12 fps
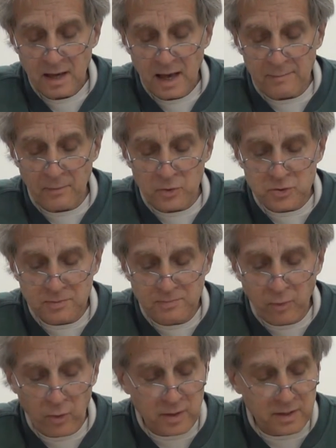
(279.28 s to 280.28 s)
and most
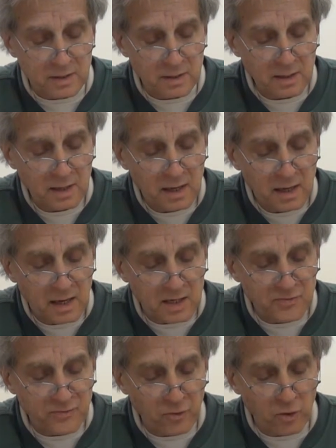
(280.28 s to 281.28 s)
important,
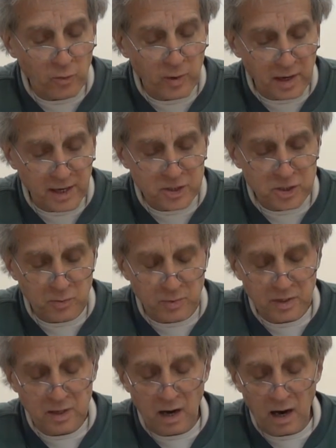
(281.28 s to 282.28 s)
his full relation
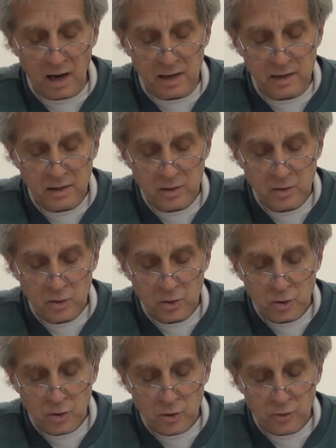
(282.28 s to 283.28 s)
with God,
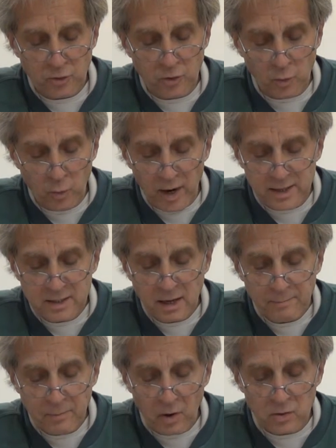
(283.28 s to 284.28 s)
through the
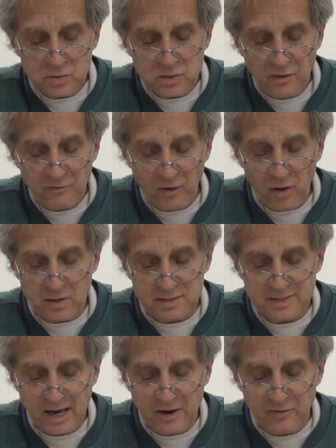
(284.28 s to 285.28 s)
right post-fallen
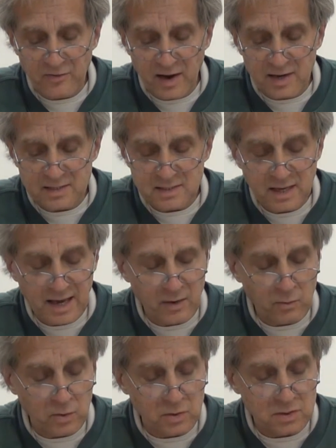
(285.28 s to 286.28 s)
sacrifice and
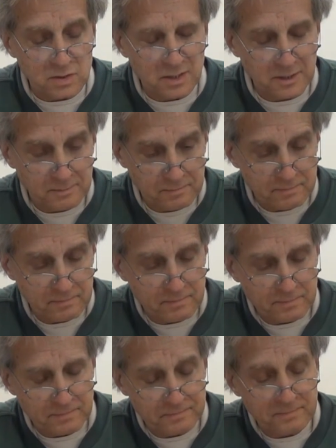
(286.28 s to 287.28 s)
words.
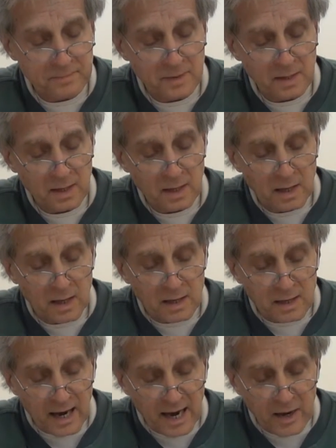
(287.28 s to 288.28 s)

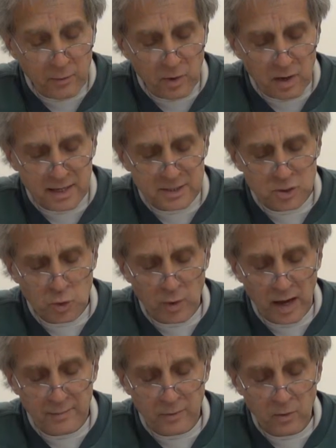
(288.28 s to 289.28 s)
Cain relates to
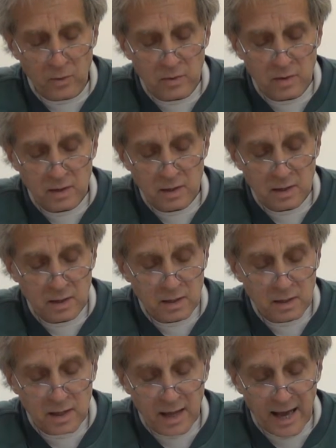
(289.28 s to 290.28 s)
Abel
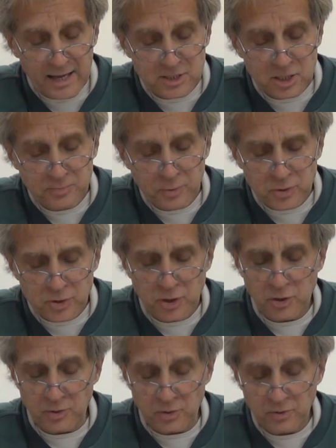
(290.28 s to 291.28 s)
as his
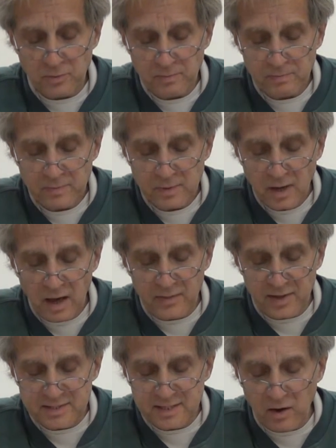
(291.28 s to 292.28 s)
persecutor, and
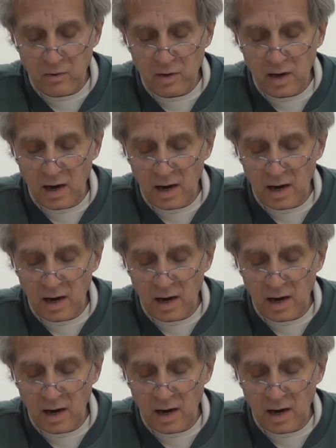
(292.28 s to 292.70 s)
thus tells